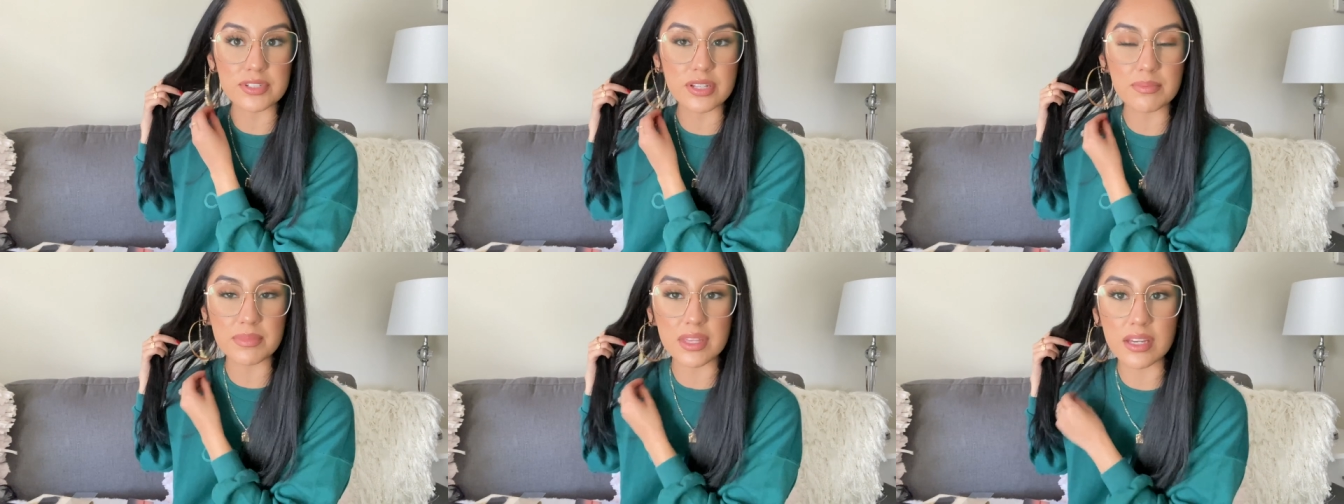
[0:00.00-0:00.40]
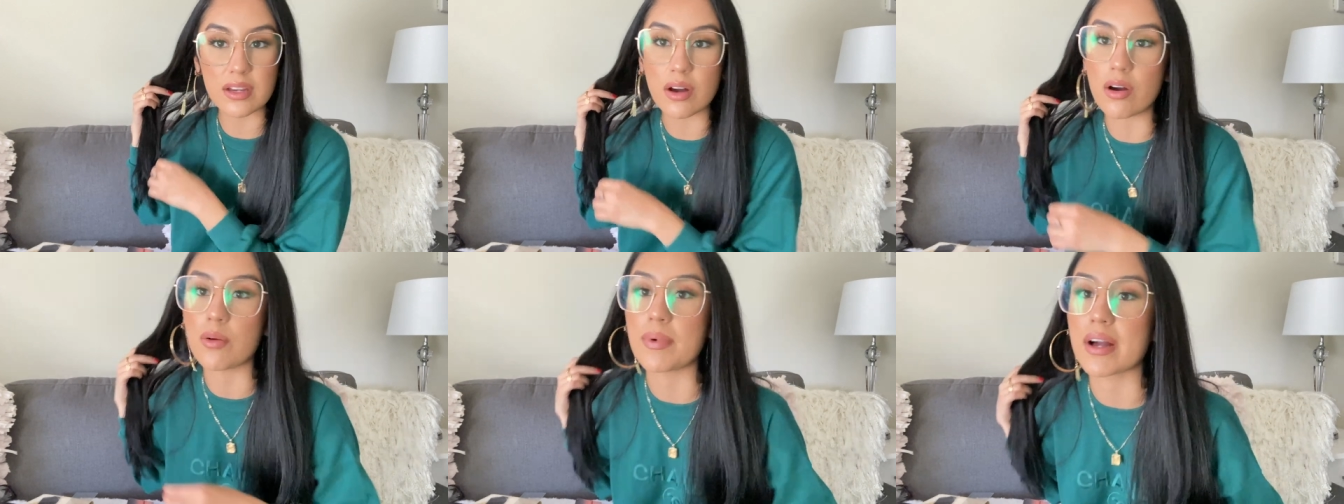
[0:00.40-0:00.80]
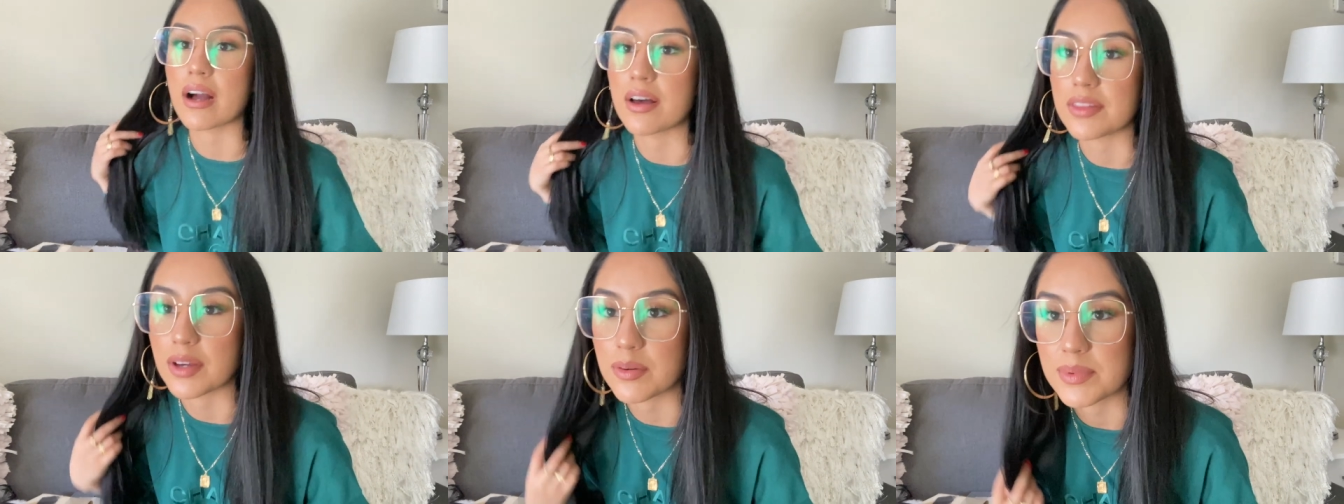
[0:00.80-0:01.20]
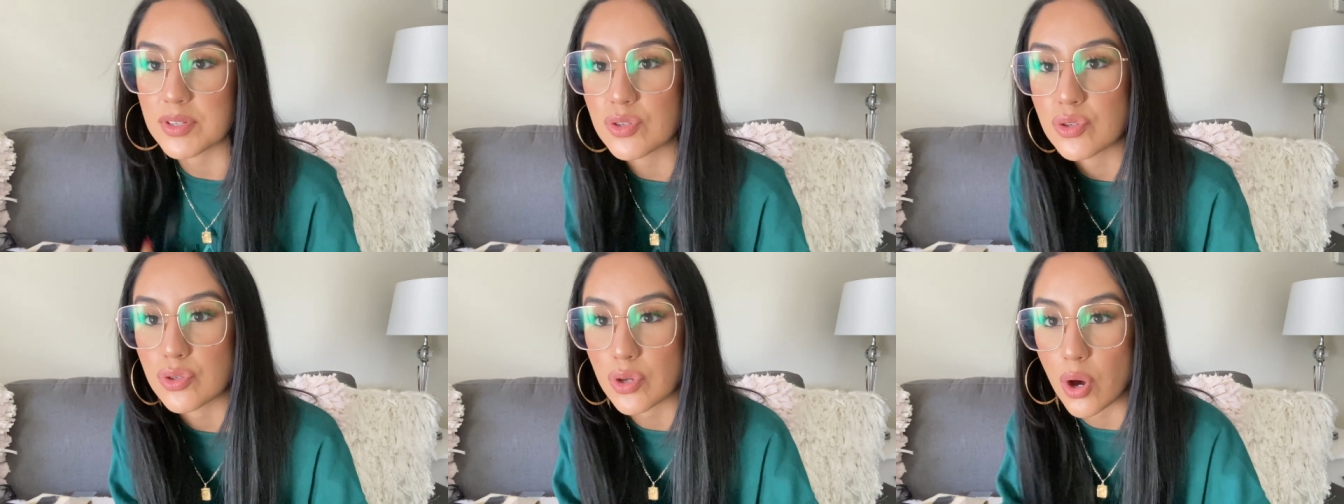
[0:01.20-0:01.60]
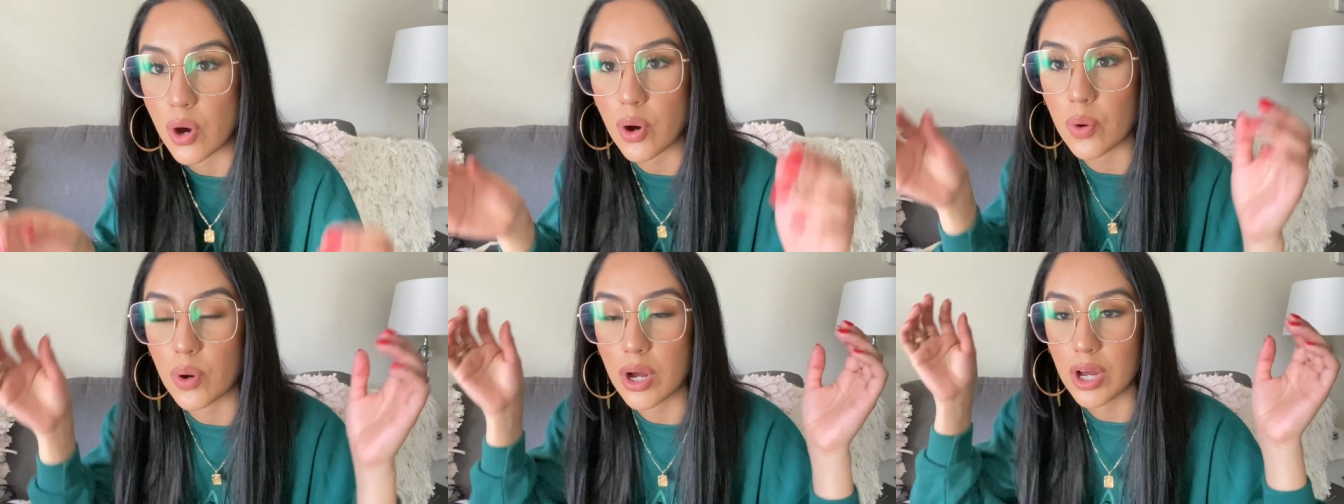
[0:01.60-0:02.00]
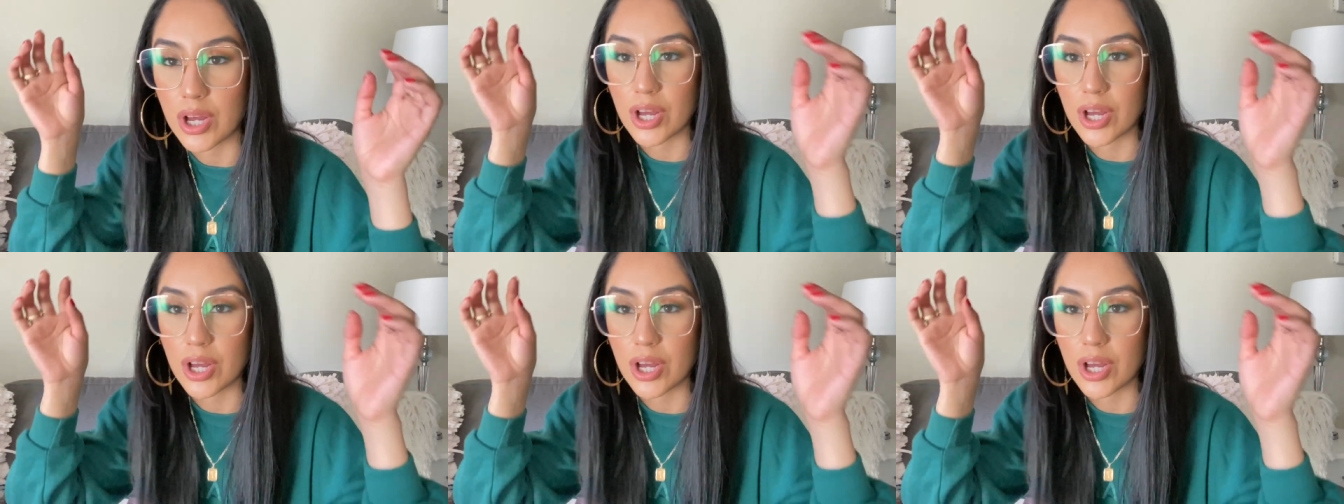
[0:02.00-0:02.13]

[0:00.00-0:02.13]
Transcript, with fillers: or something oh my god that would be so